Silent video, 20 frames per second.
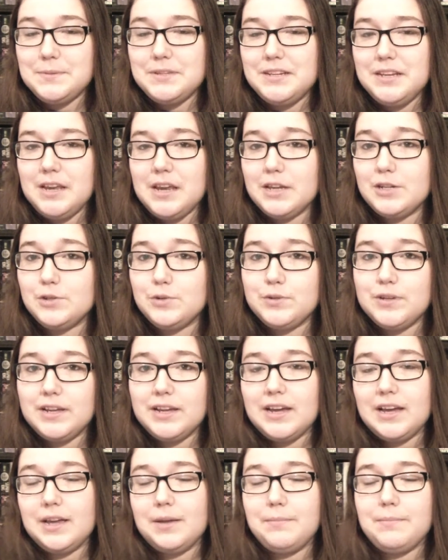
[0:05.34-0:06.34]
Mindy, and
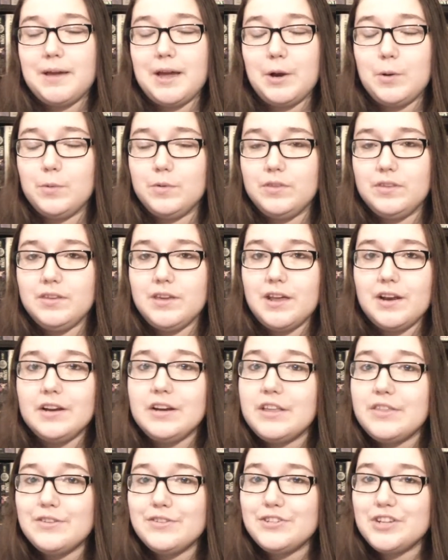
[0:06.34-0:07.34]
today I am back with yet
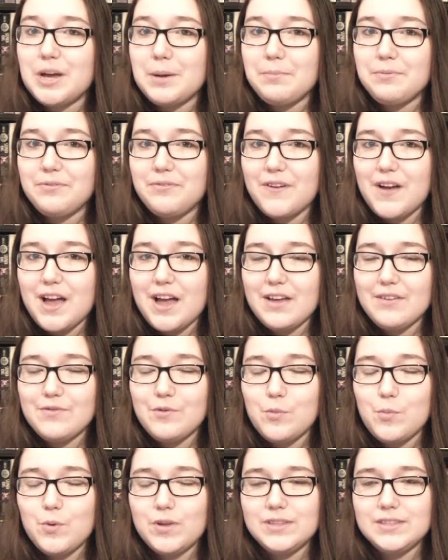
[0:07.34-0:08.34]
another Top
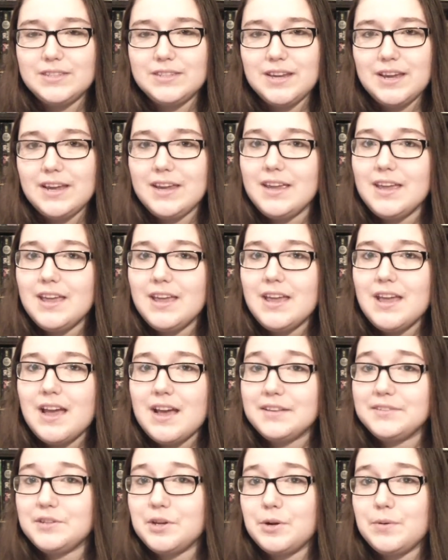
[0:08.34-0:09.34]
5 Wednesday.
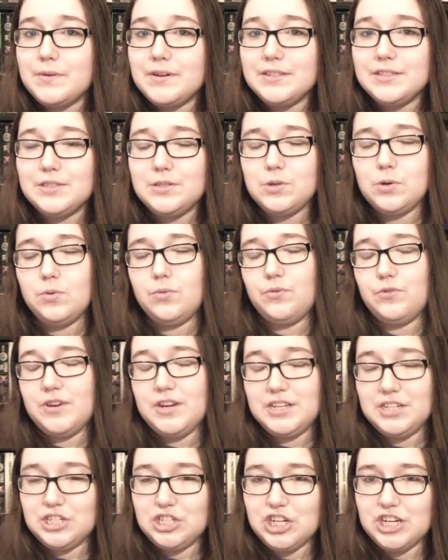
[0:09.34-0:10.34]
As always, don't
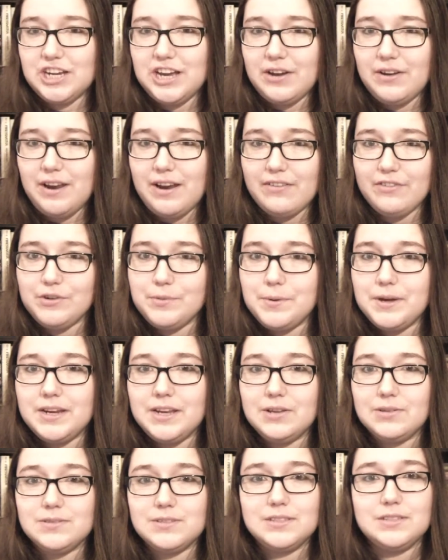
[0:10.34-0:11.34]
forget to check out
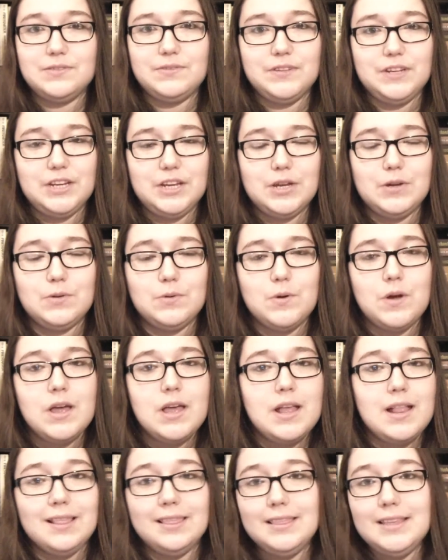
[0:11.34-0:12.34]
everybody else's video,
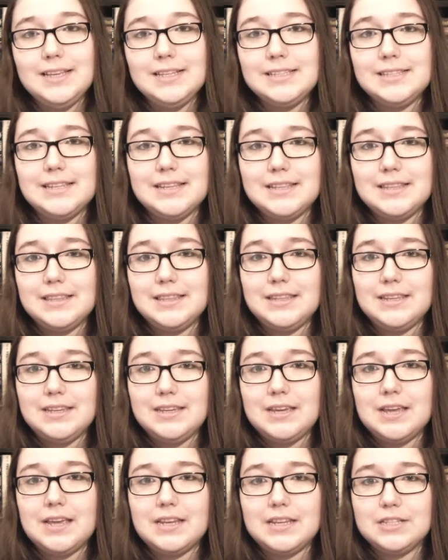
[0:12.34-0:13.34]
links in
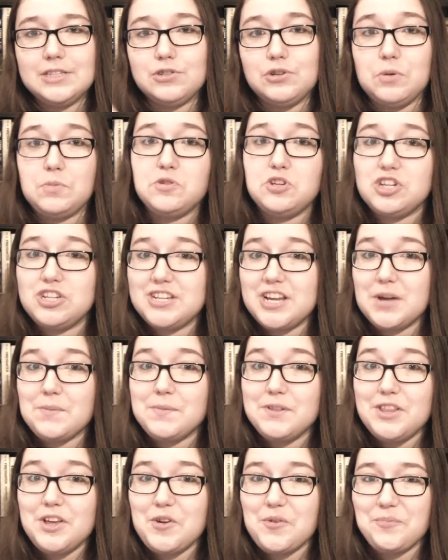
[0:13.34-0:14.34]
the description
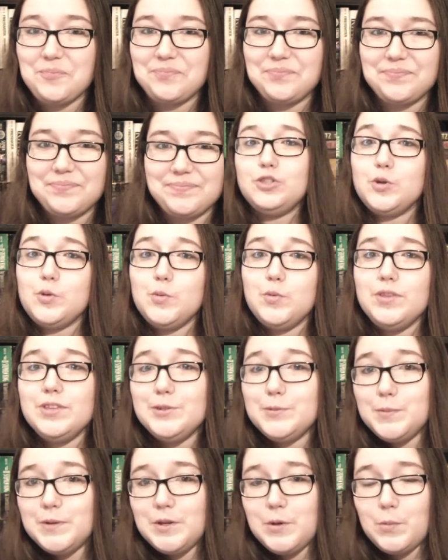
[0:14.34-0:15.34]
down below. So
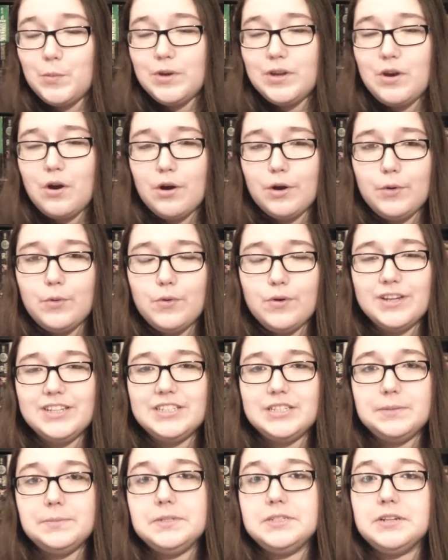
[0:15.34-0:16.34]
this week we are
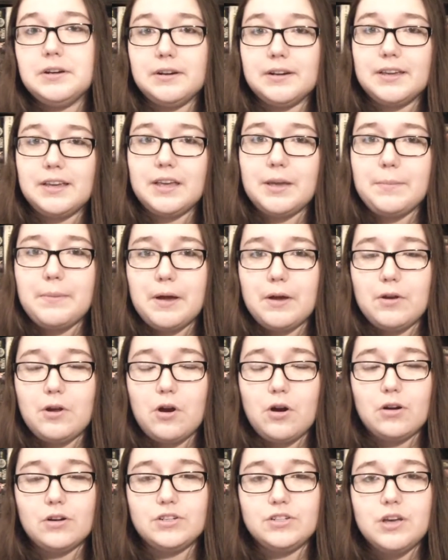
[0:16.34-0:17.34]
going to be talking
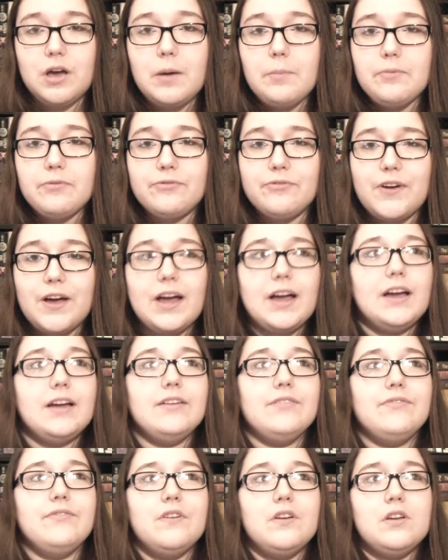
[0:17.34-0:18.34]
about our top
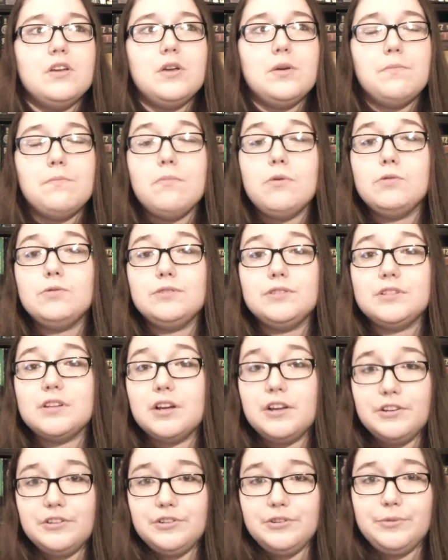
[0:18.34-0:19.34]
5 most
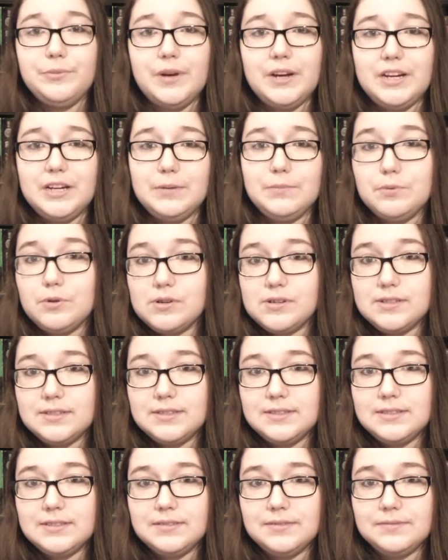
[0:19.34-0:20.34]
underrated
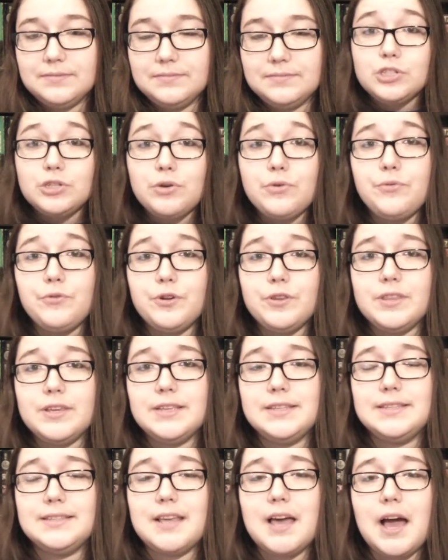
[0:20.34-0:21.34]
books. So for
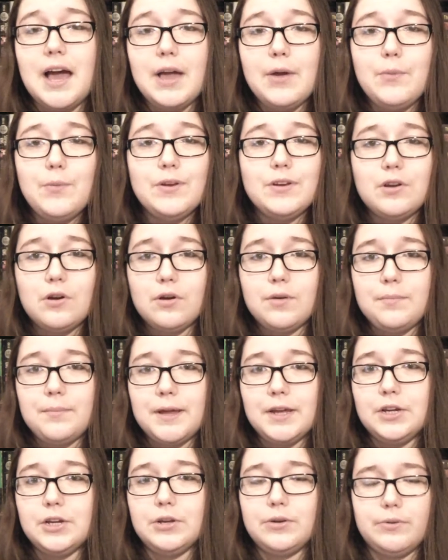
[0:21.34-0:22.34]
this, I went on
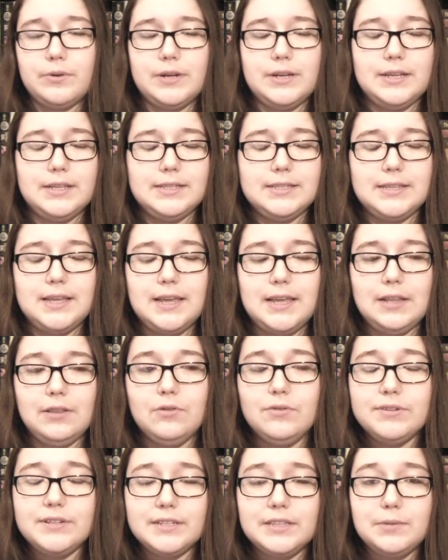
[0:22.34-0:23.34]
my Goodreads and
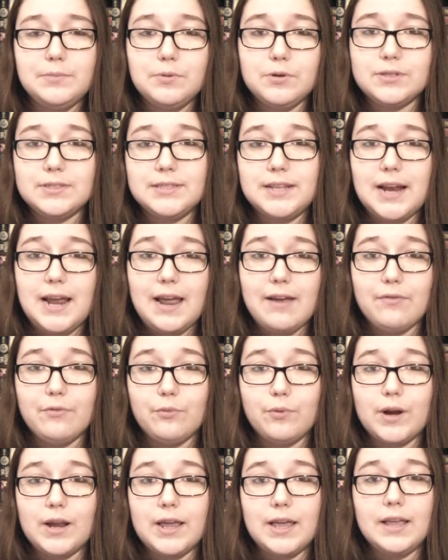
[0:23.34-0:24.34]
looked at the books that I
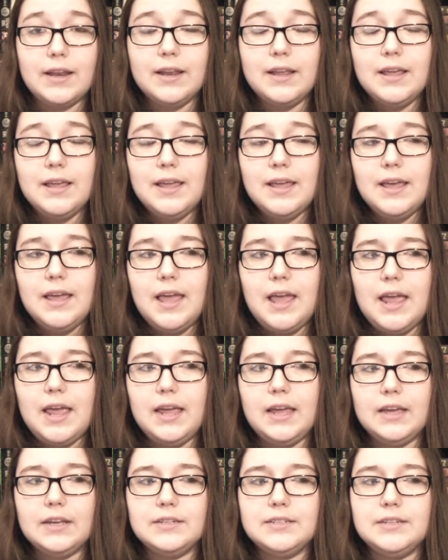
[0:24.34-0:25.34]
have read
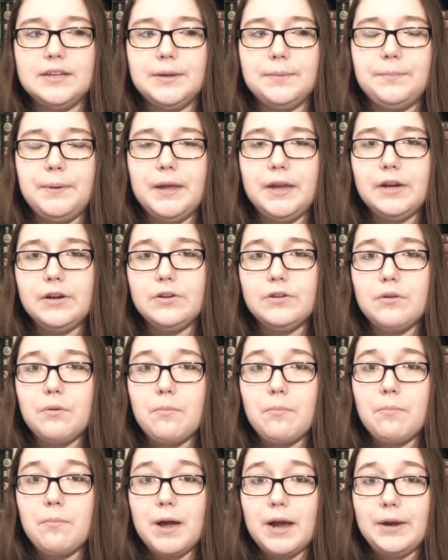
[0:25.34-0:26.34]
and compared
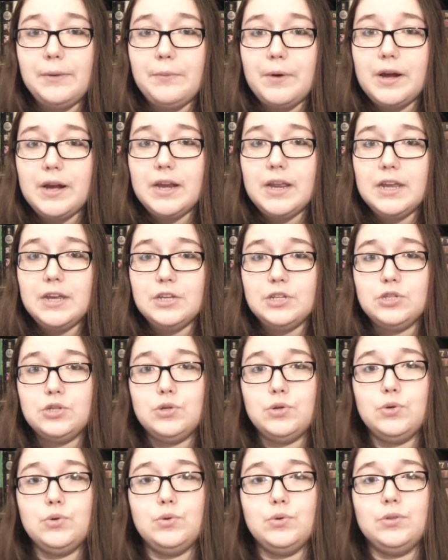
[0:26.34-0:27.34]
my rating
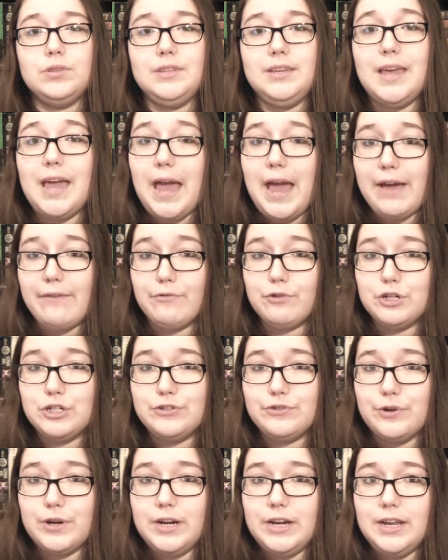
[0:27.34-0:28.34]
to the
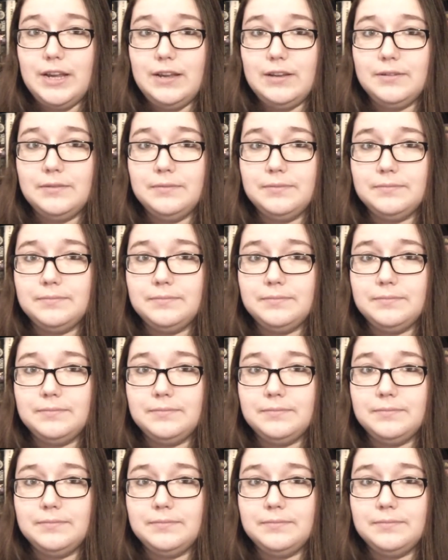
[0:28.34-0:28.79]
average rating.